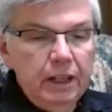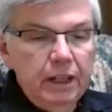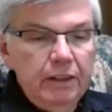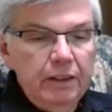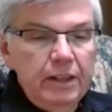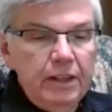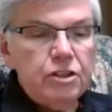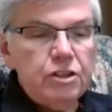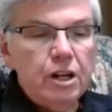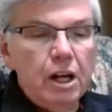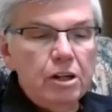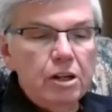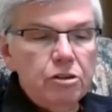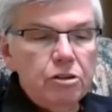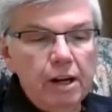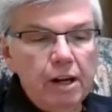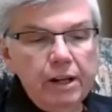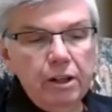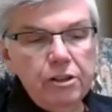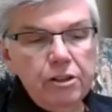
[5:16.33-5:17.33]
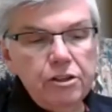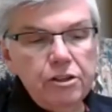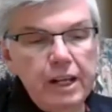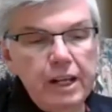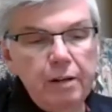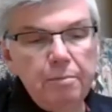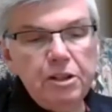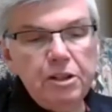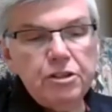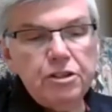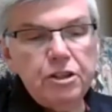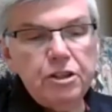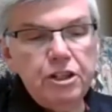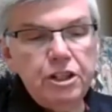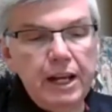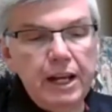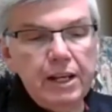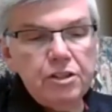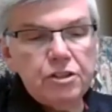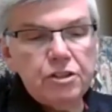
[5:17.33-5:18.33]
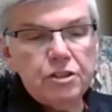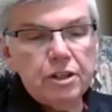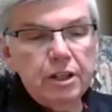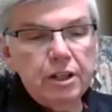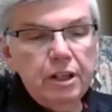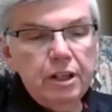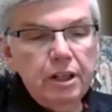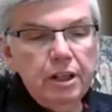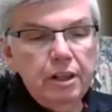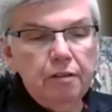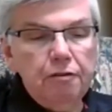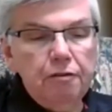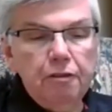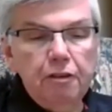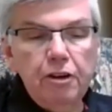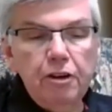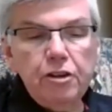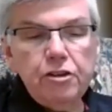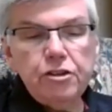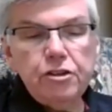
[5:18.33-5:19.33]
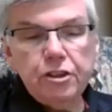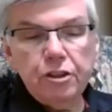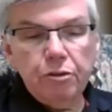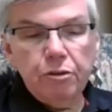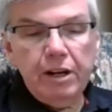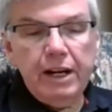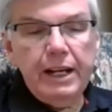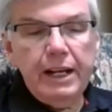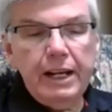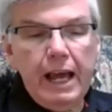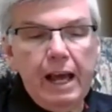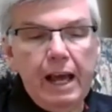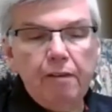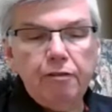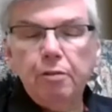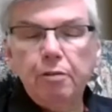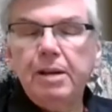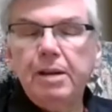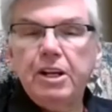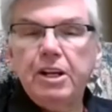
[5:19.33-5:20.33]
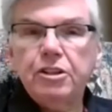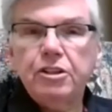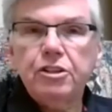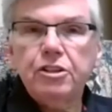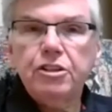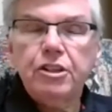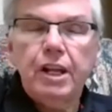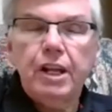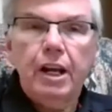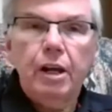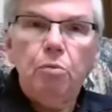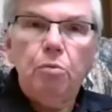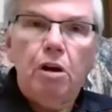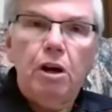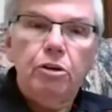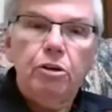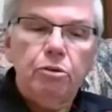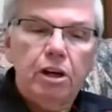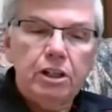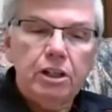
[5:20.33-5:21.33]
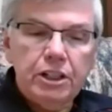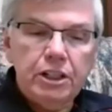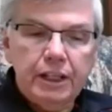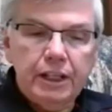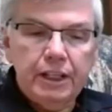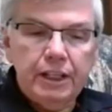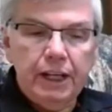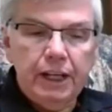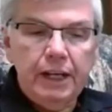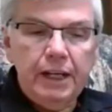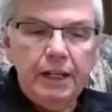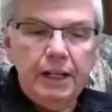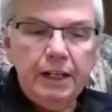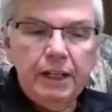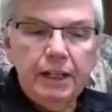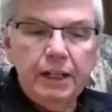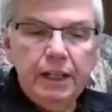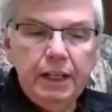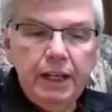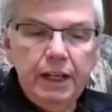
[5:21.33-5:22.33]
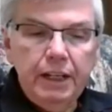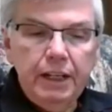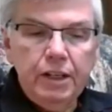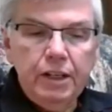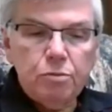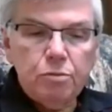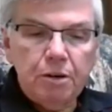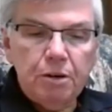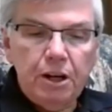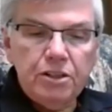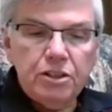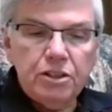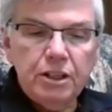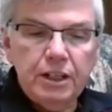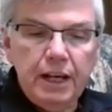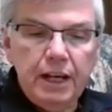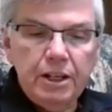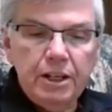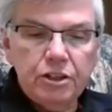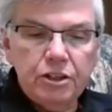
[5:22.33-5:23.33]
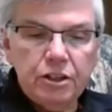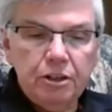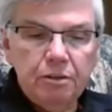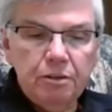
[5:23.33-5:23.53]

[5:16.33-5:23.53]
This doctrinal statement suggests the first three affirmations that I want to articulate in this presentation.